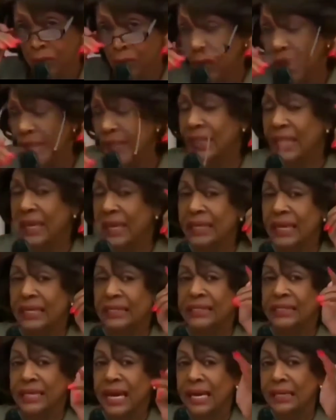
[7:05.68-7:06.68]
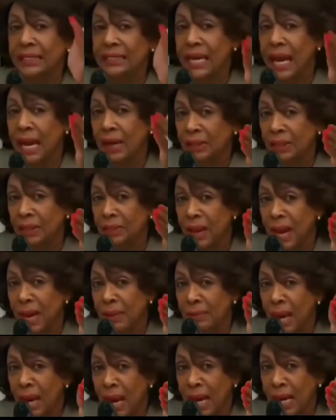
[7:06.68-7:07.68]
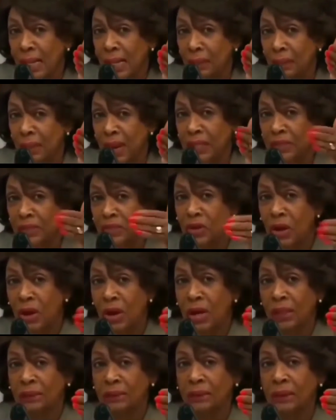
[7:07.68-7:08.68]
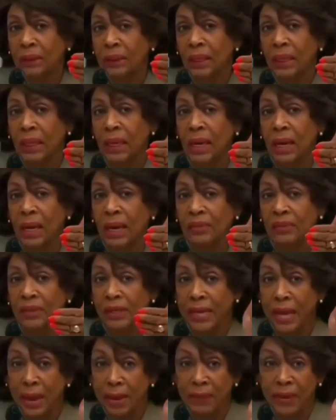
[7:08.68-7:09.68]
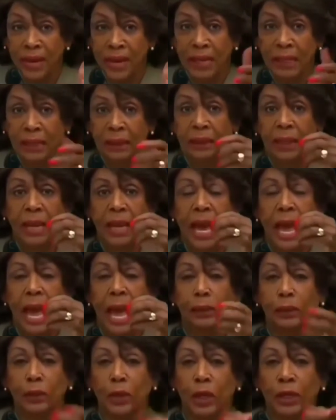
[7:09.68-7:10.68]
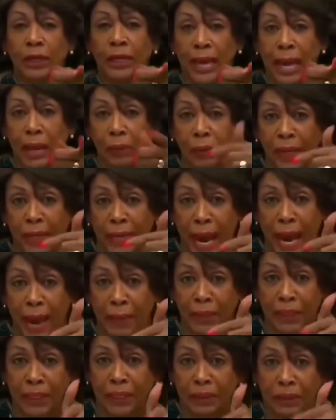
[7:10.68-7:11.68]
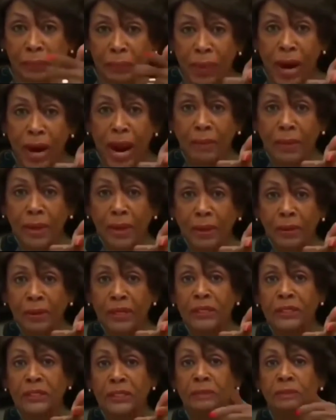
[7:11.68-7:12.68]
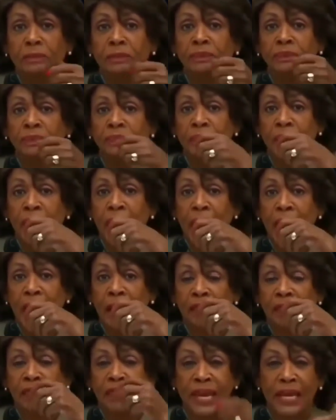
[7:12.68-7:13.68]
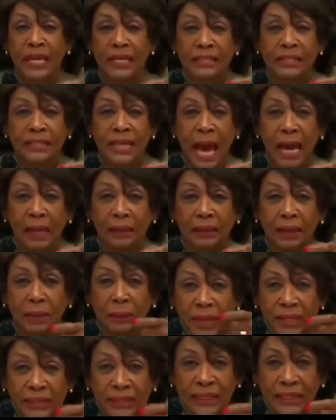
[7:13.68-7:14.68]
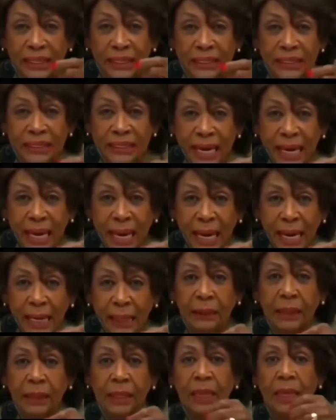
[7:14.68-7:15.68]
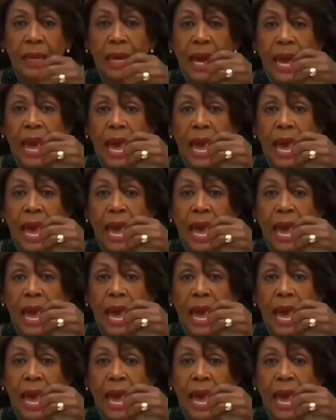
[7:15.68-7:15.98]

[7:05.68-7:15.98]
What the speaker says: There's one thing that stands out in my mind based on the campaign and looking at what happened in the primaries and things that the president said